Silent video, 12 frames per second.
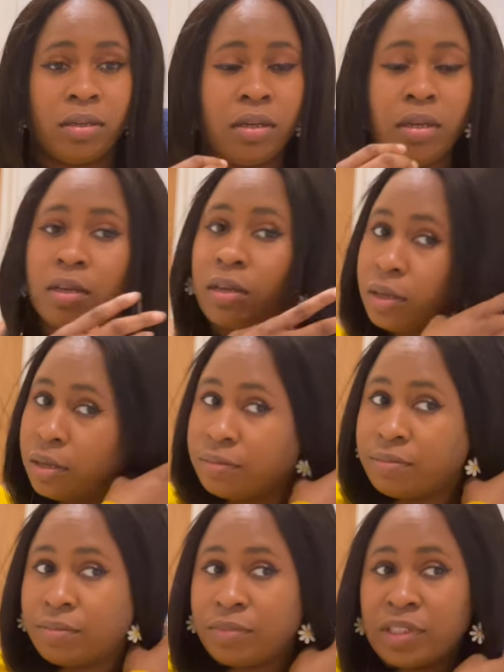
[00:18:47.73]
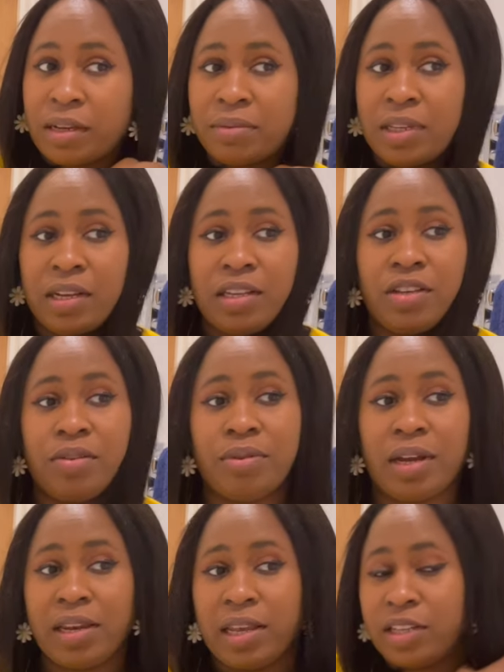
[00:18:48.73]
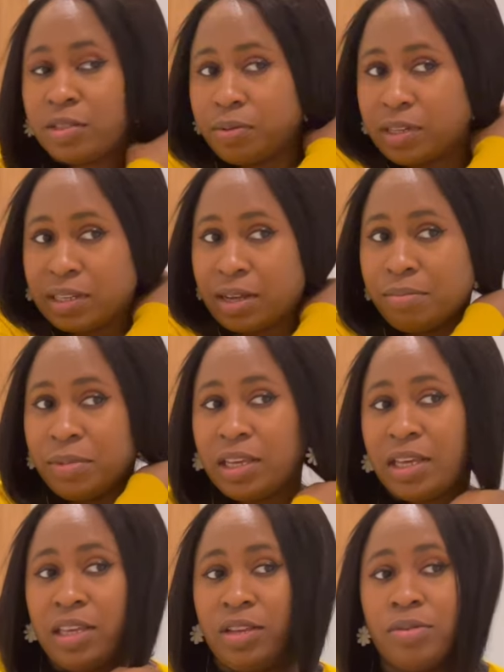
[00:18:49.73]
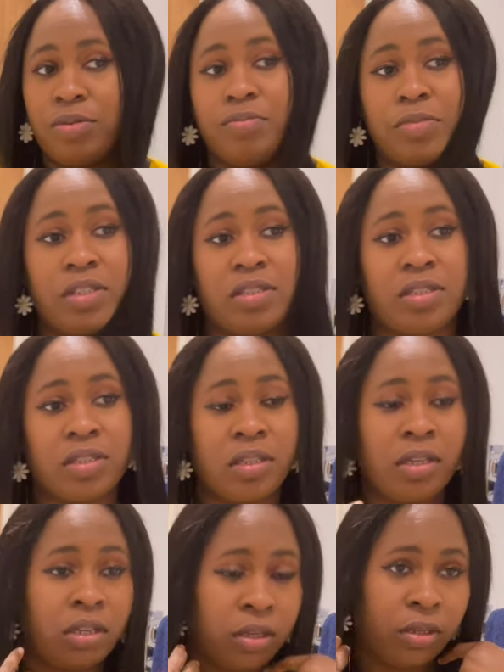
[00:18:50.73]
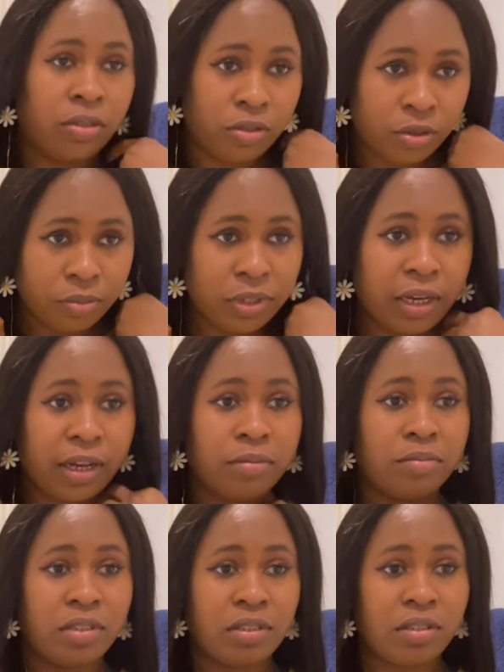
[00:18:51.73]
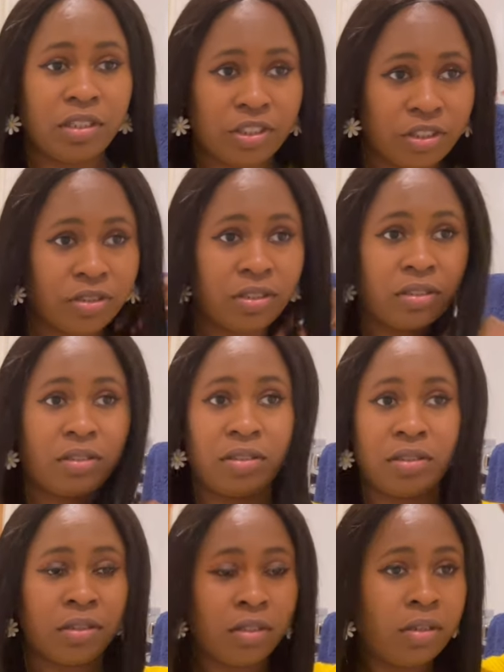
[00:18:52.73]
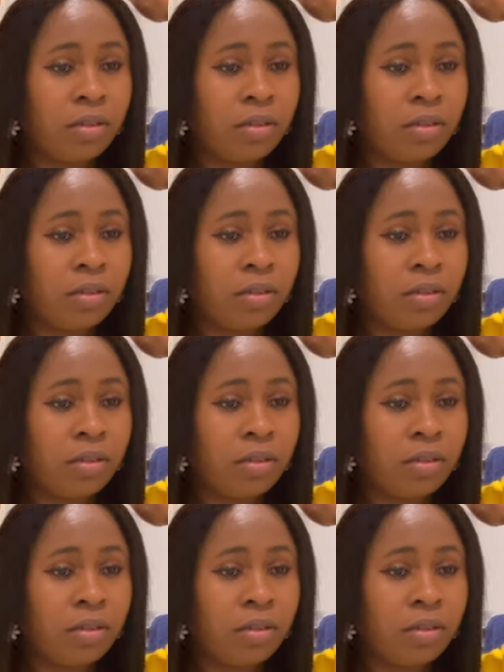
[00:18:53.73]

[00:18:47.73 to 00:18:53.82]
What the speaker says: I'm telling you, AliExpress can be a hit or miss sometimes. It's